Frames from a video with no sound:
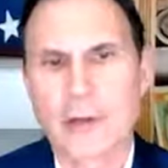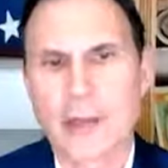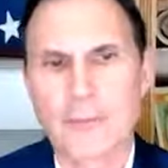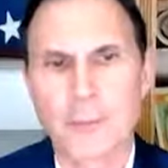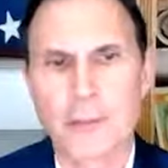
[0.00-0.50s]

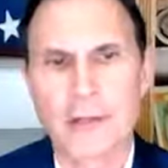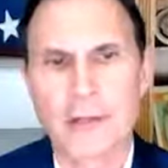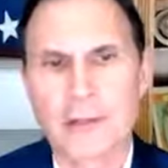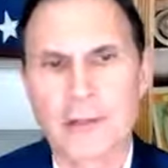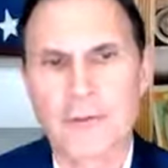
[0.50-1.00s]
and
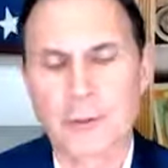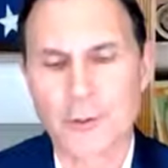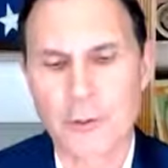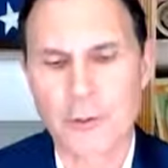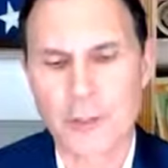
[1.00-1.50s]
replacing
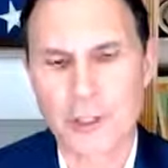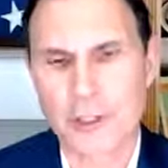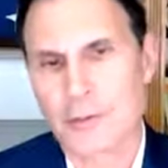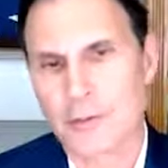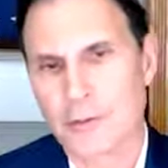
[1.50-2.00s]
virtual
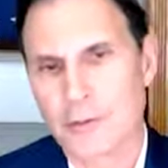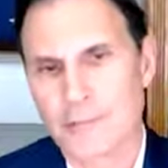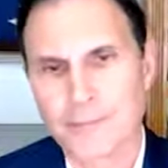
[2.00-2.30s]
machines